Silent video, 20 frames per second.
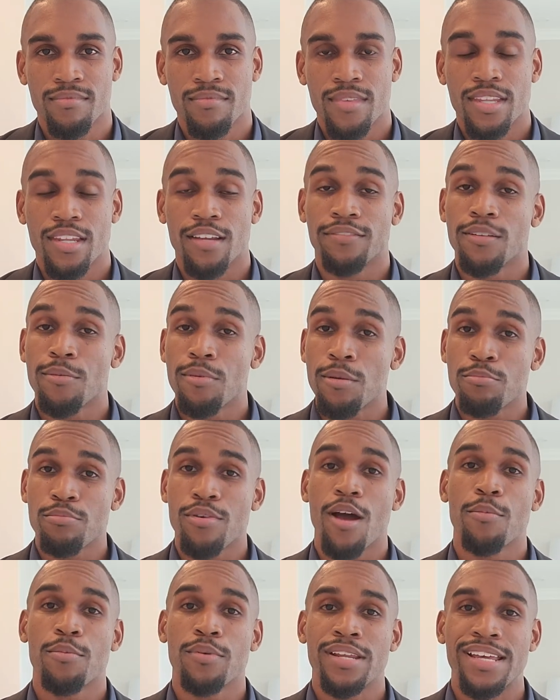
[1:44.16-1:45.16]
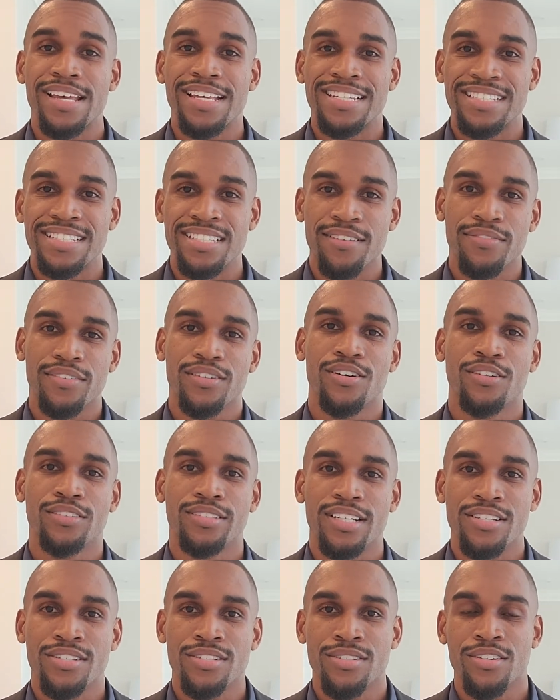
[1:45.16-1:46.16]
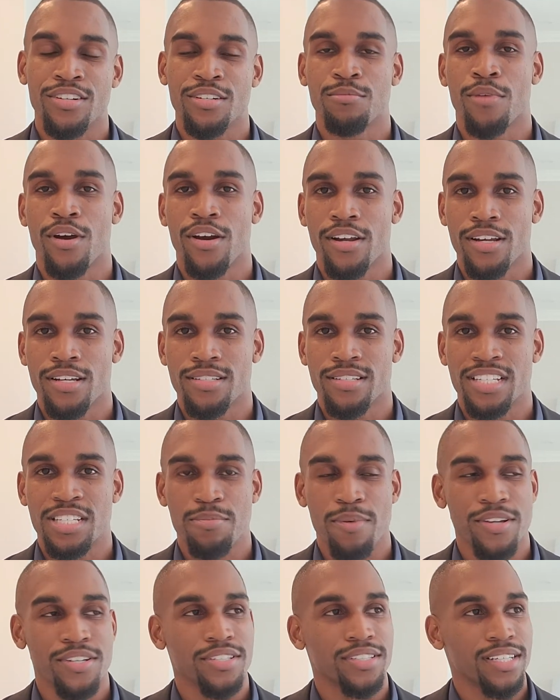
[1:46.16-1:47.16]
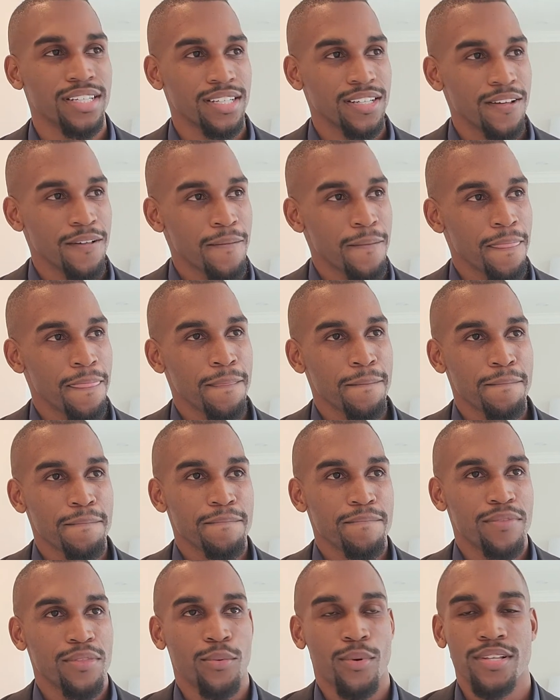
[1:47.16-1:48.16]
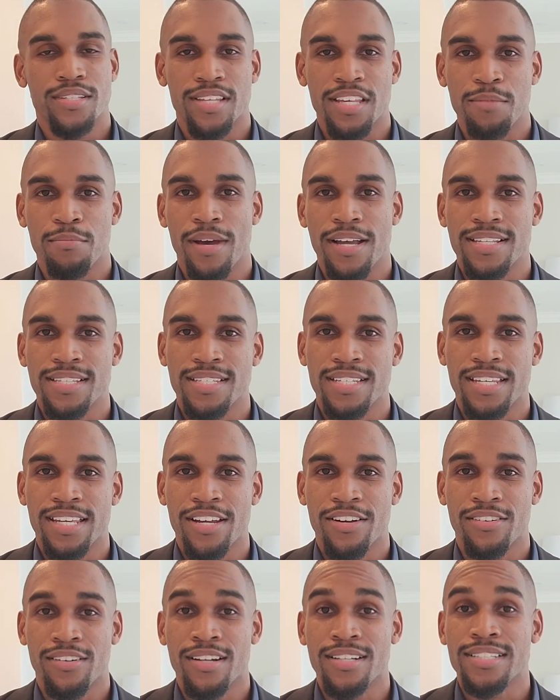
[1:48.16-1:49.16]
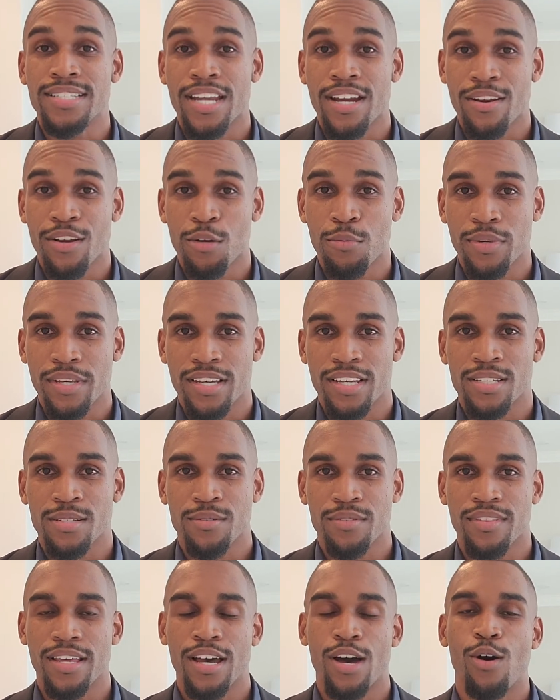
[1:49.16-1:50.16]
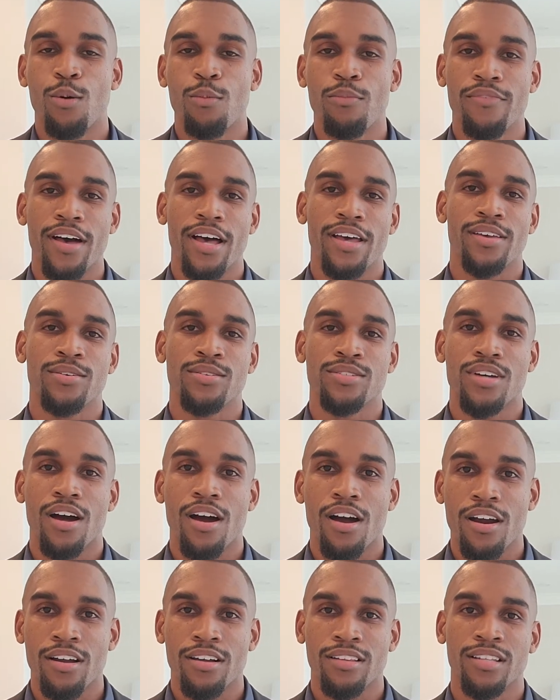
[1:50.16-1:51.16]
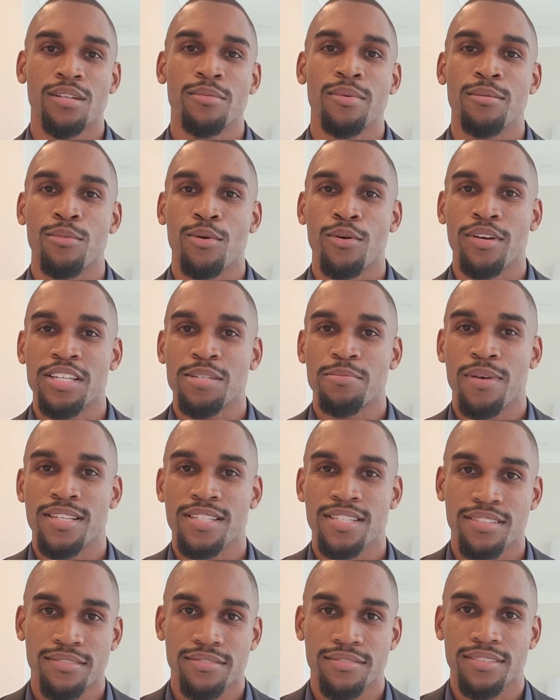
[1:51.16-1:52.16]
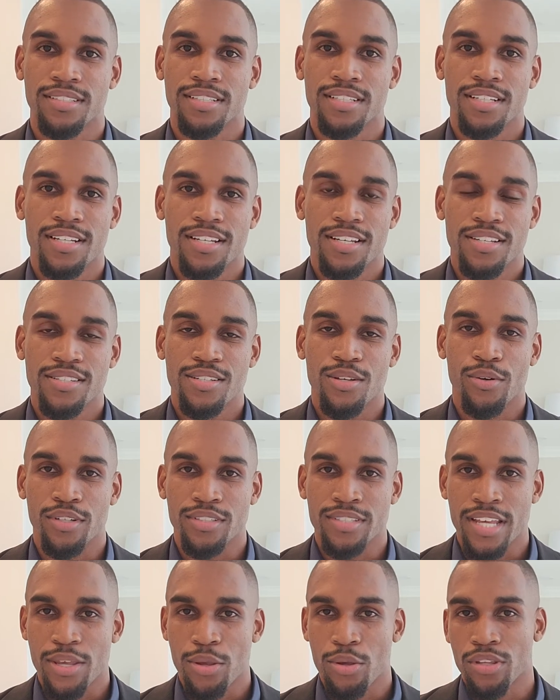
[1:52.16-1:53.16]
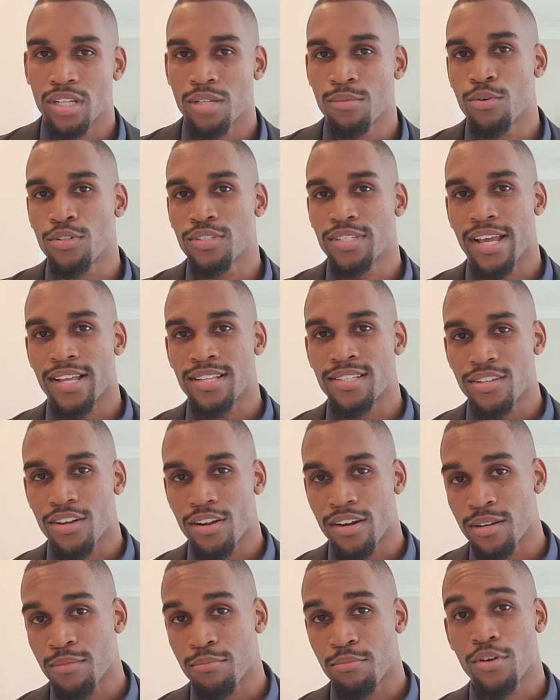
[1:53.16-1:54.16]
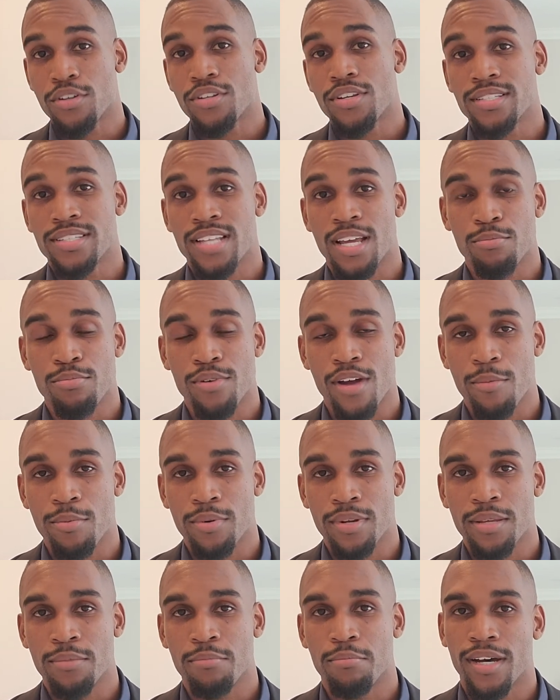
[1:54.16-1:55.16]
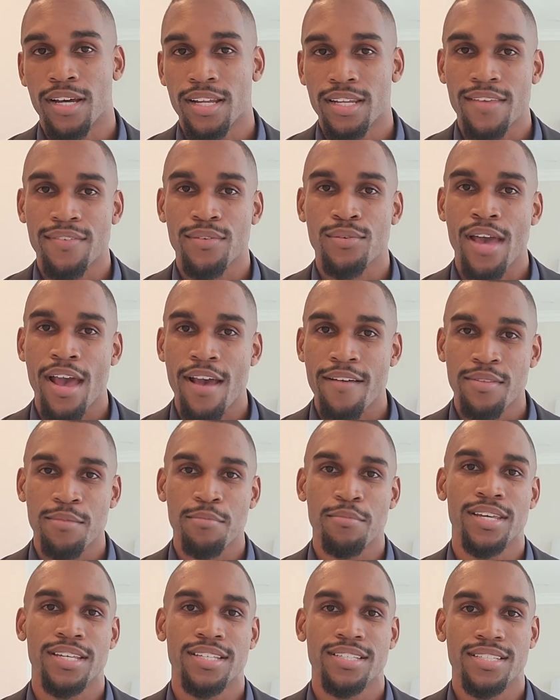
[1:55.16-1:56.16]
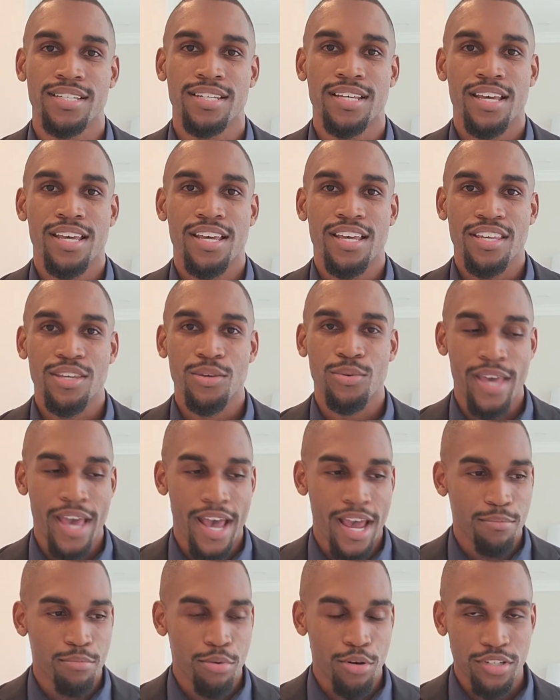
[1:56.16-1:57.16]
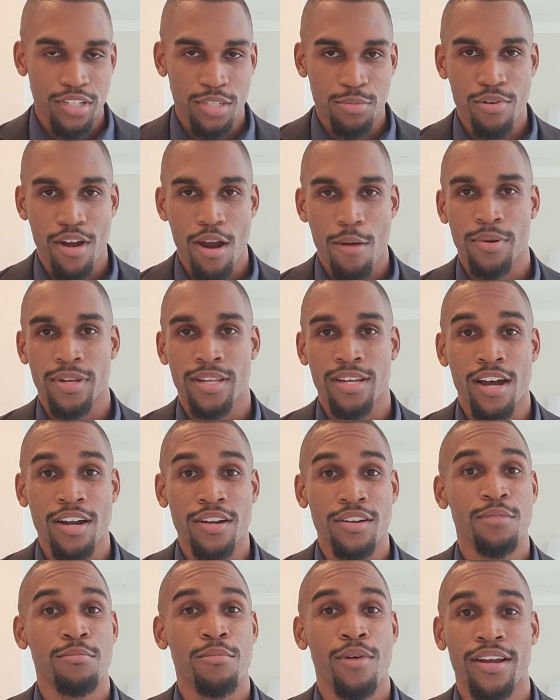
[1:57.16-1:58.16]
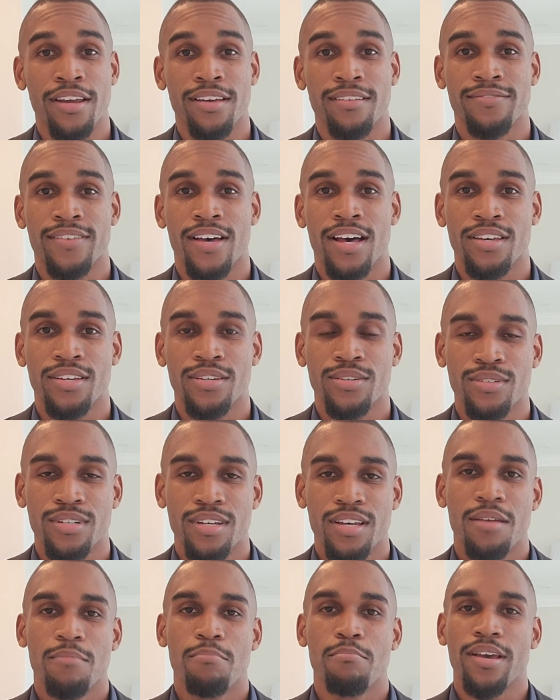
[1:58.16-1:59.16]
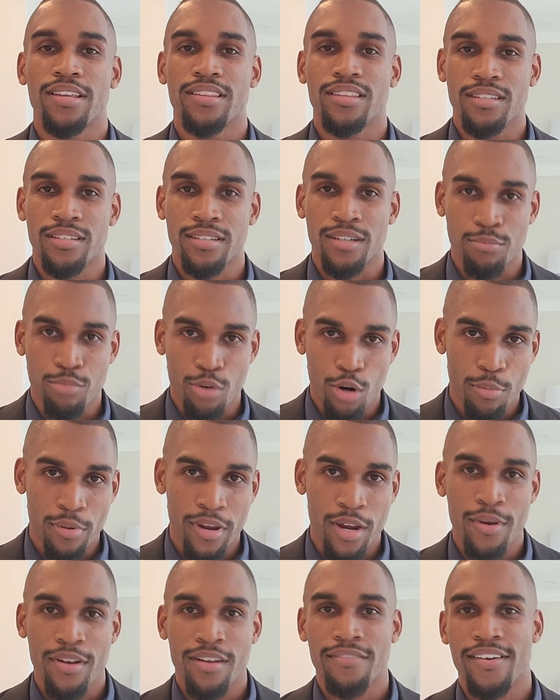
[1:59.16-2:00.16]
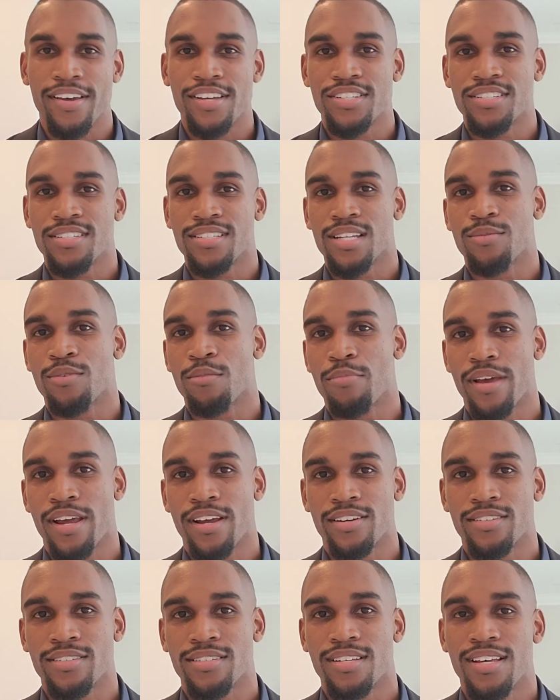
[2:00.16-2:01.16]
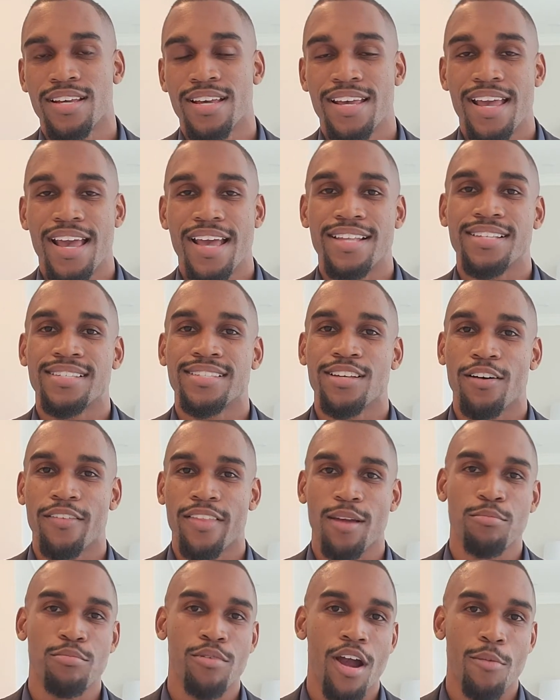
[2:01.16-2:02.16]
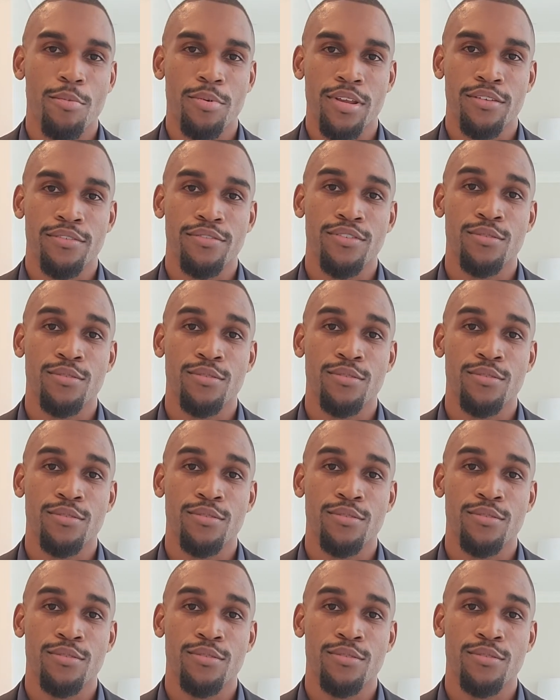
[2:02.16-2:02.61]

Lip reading: Now, flipping property is difficult in certain markets, especially the ones that you might see here in Ontario, because the home values are a little bit more expensive. So it'll take you a little more to get started and purchase that property, but if you have the means, you can purchase property under market value, make the appropriate renovations and repairs, and sell that property for